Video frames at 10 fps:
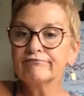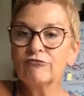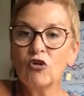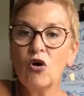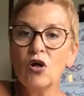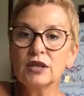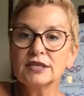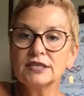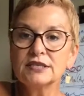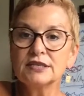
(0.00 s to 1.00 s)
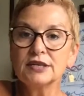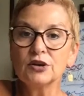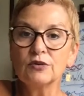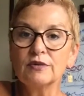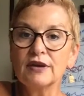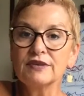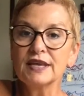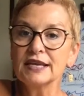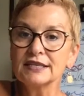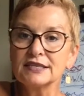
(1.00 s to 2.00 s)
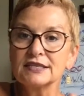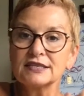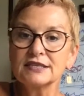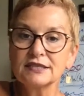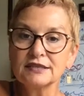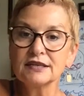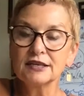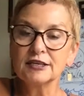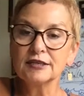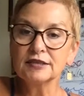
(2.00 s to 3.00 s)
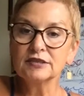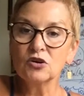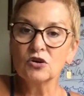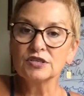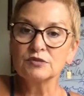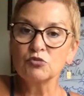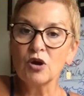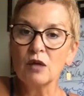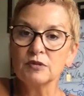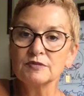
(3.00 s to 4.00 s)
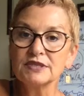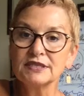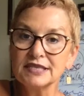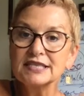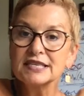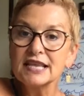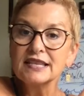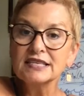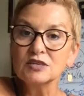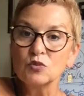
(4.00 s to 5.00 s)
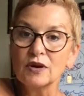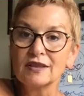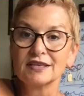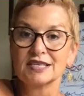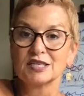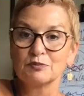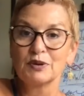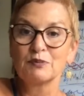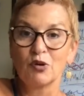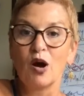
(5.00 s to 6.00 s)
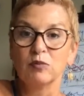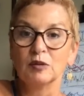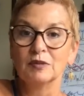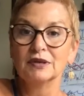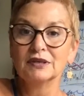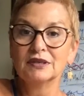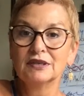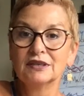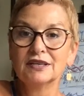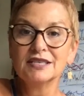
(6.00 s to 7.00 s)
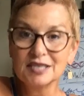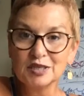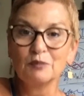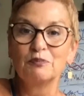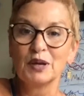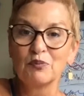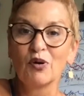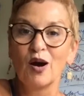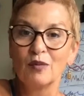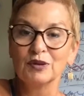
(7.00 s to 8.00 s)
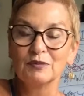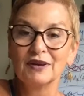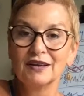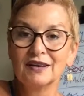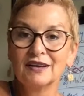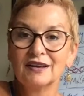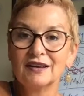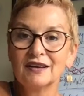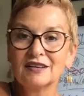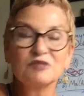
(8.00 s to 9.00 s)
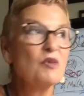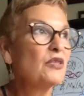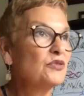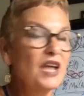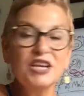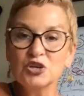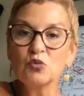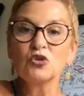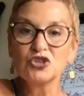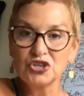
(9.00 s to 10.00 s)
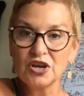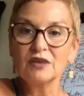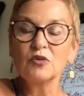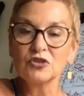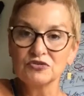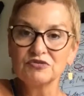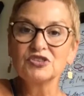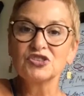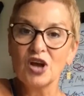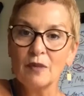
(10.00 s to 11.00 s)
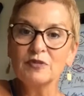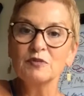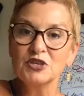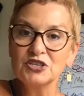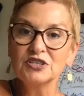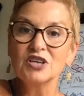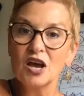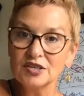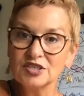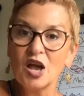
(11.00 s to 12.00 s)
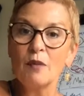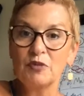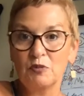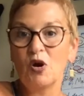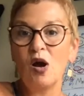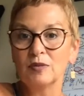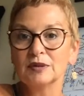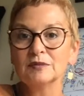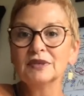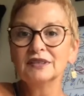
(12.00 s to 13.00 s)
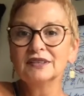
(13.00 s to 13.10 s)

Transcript: for all its, everything it's caused some problems. This is a big problem. This is a big problem because Mother Nature will stop the problem,